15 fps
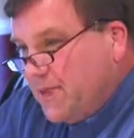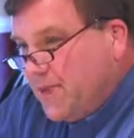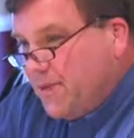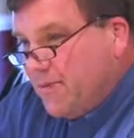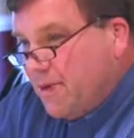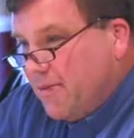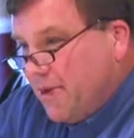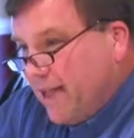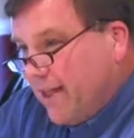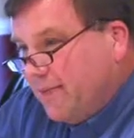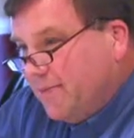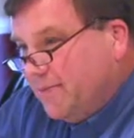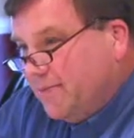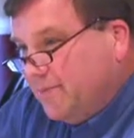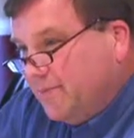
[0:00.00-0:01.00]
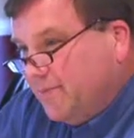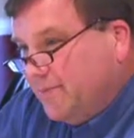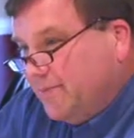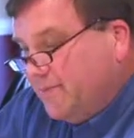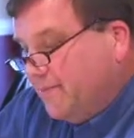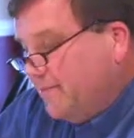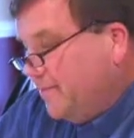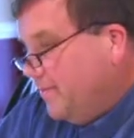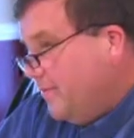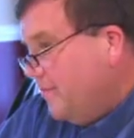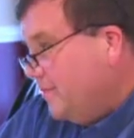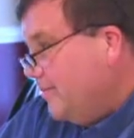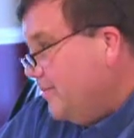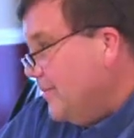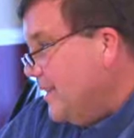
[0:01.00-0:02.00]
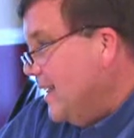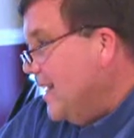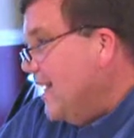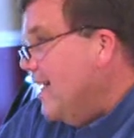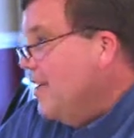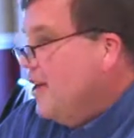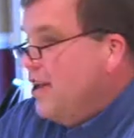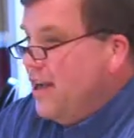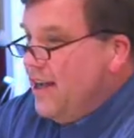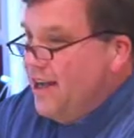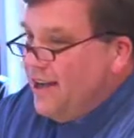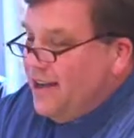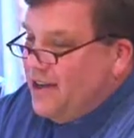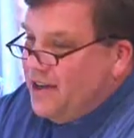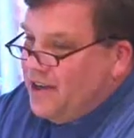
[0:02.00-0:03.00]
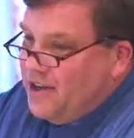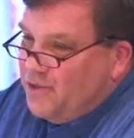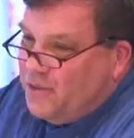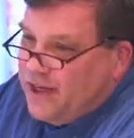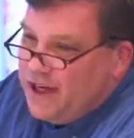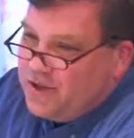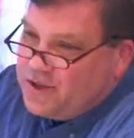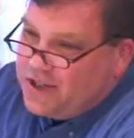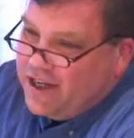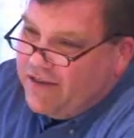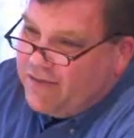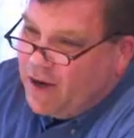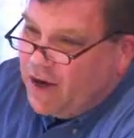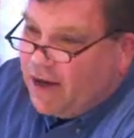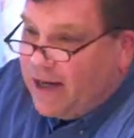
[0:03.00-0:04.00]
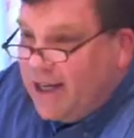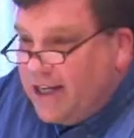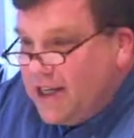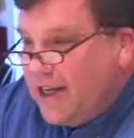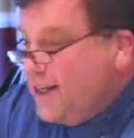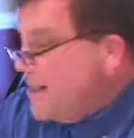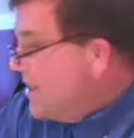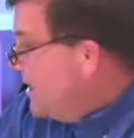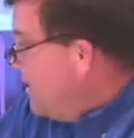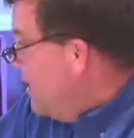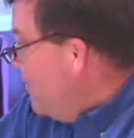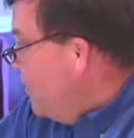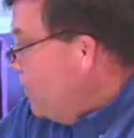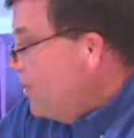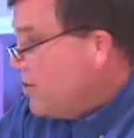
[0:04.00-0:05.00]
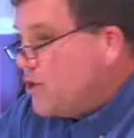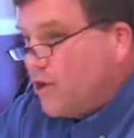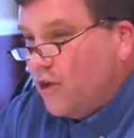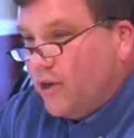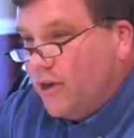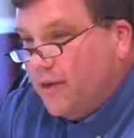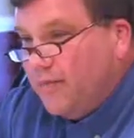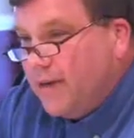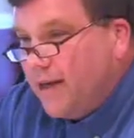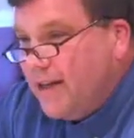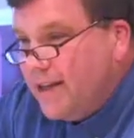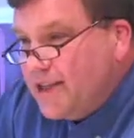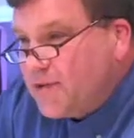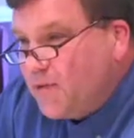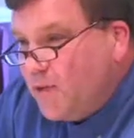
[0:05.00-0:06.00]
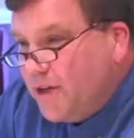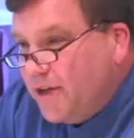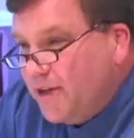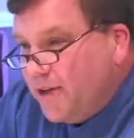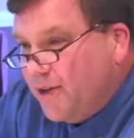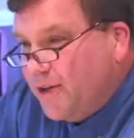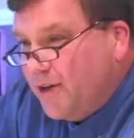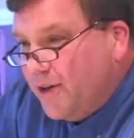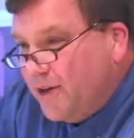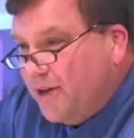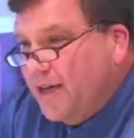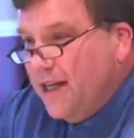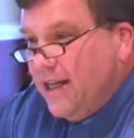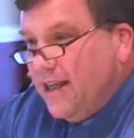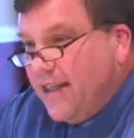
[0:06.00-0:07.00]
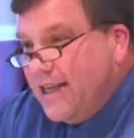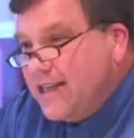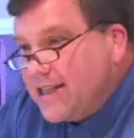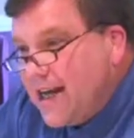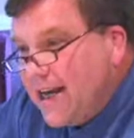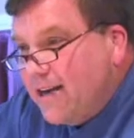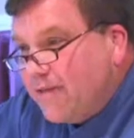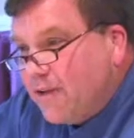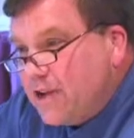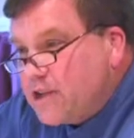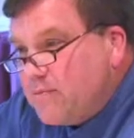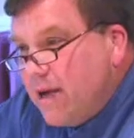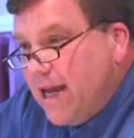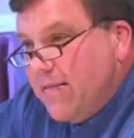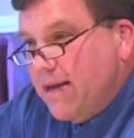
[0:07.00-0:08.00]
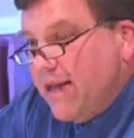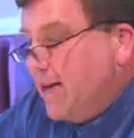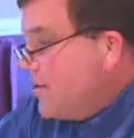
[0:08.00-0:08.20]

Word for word: You don't remember that. What is it? Uh, we know Steve Martin. He, he's 64 years old, married to this 40 year old girl. They just had their first baby.